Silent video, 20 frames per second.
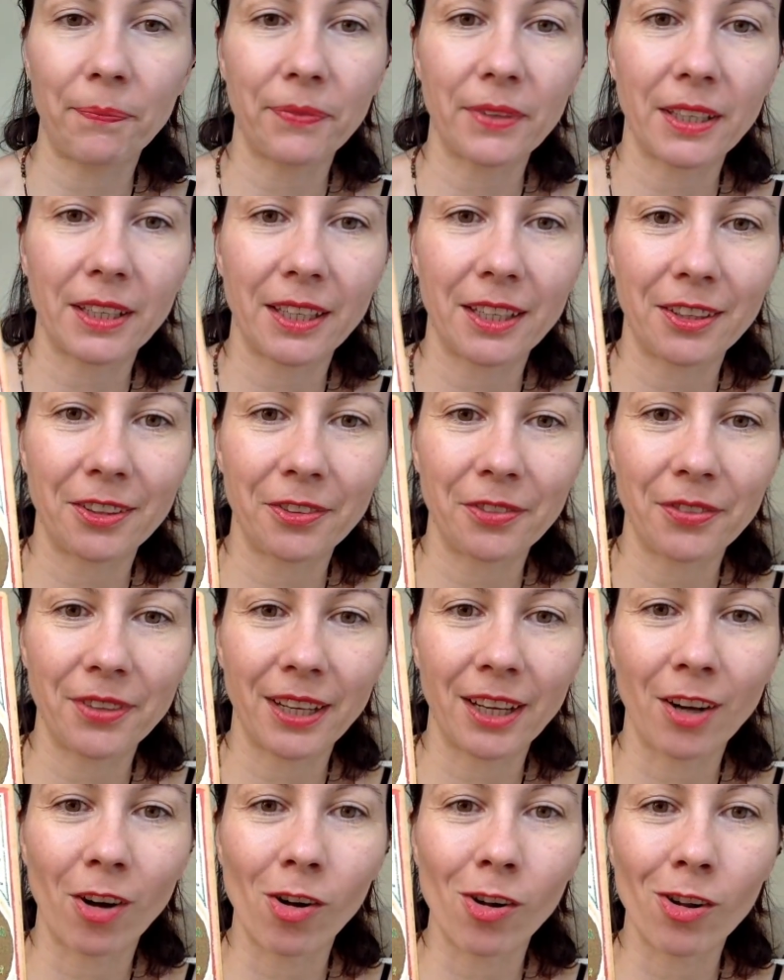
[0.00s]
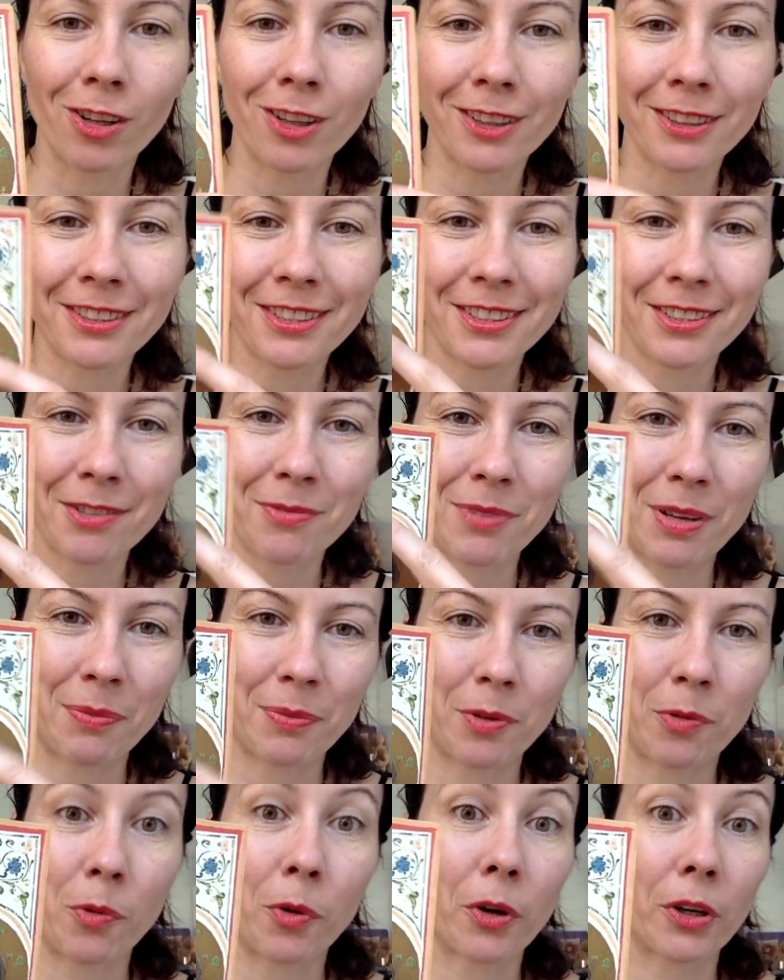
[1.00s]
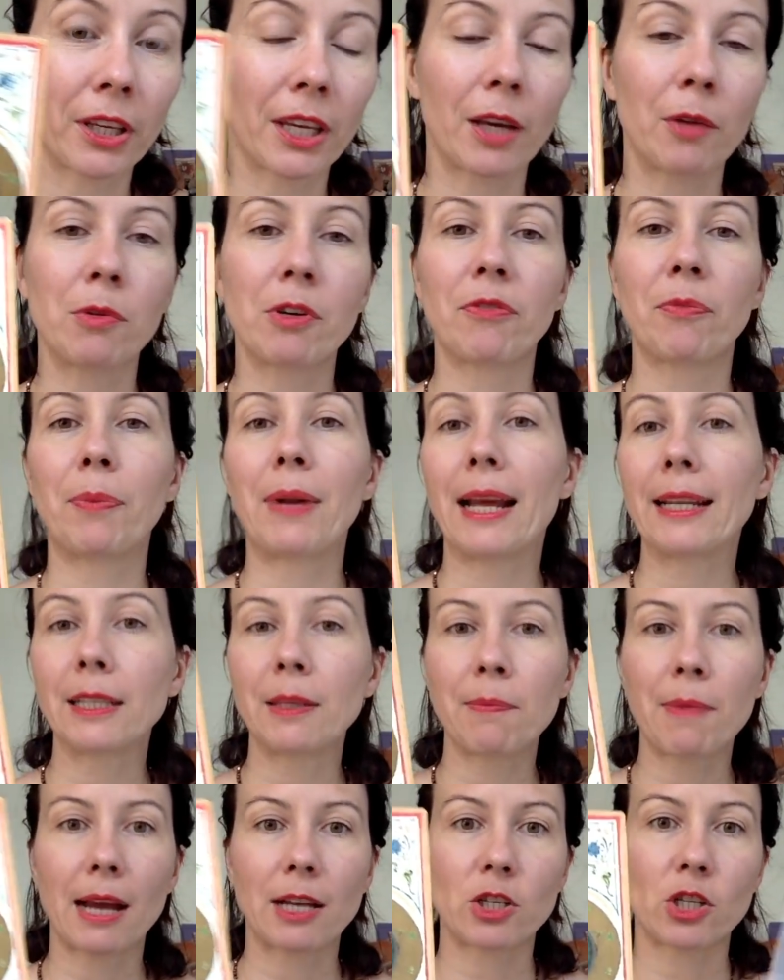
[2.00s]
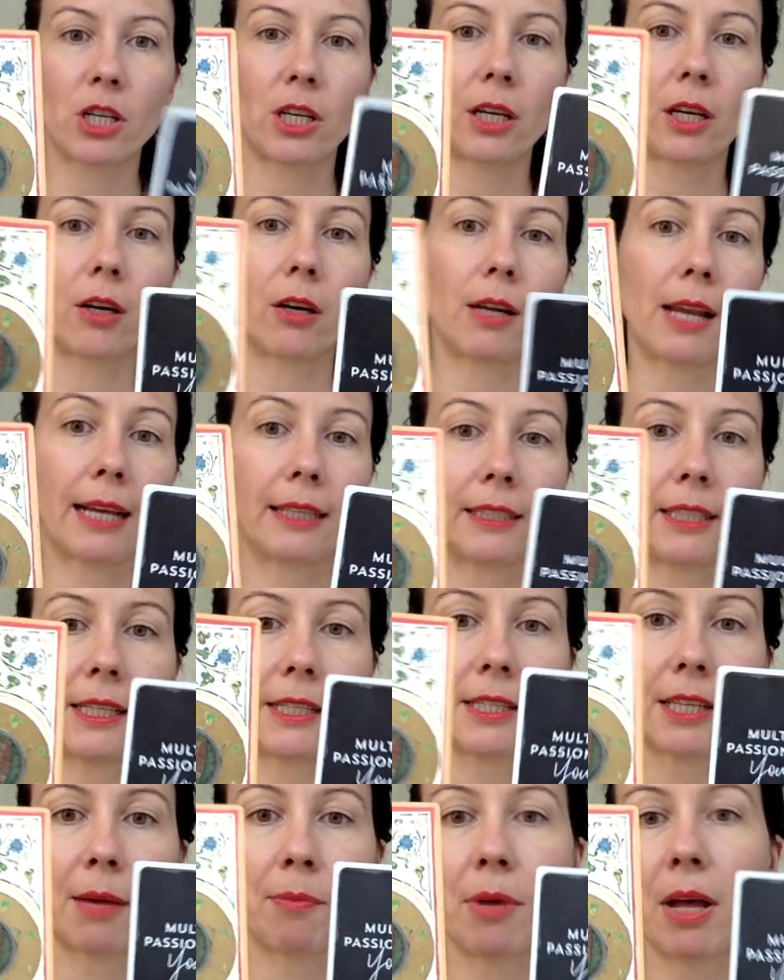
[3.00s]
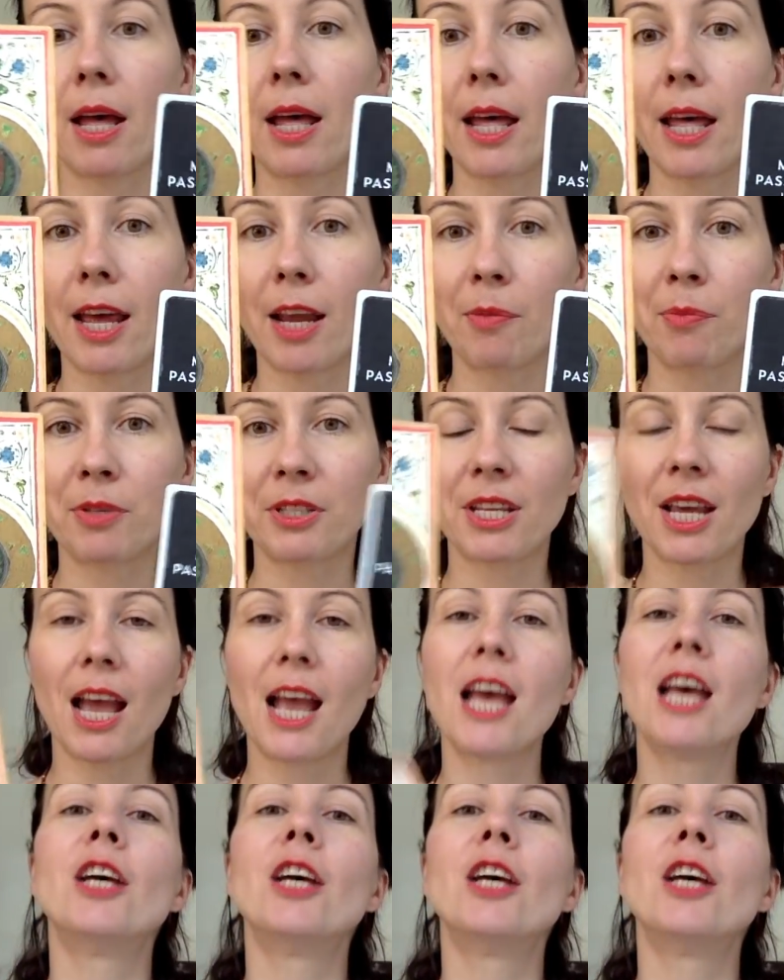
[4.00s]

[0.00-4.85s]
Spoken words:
here on the gold, so maybe working with plant magic, collecting some herbs,